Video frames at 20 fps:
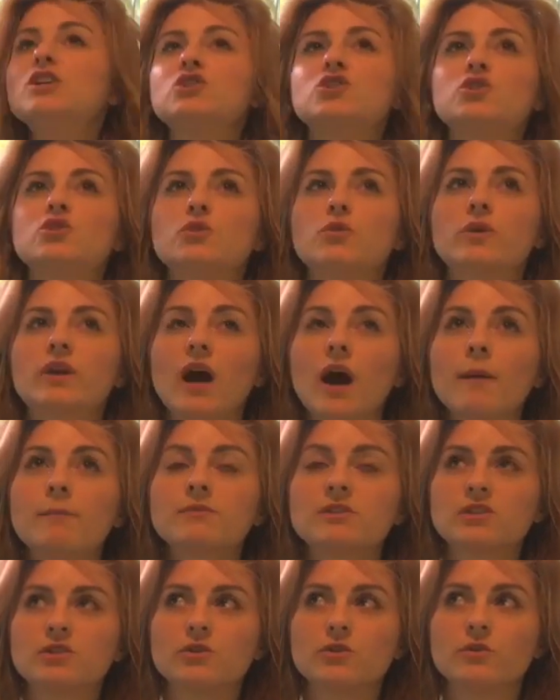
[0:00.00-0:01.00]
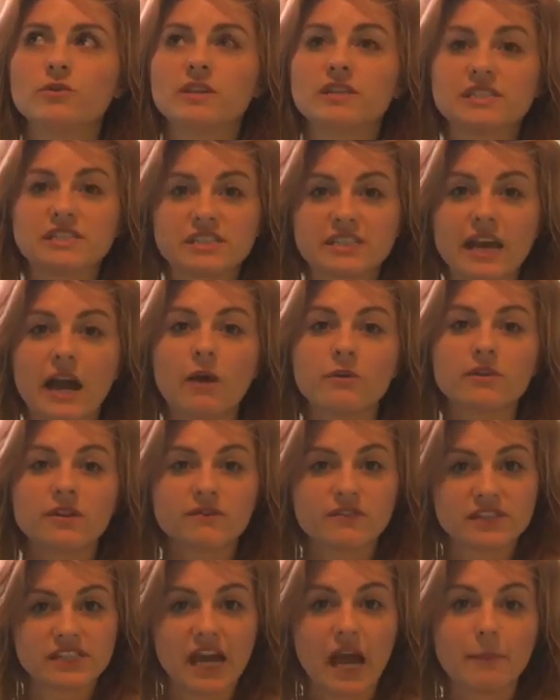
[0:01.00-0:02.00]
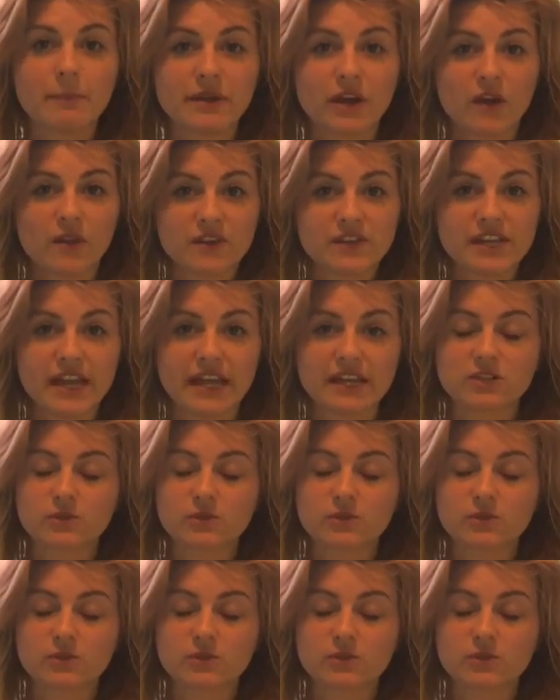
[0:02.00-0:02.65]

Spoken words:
to come to the sound of the tapping on the tank.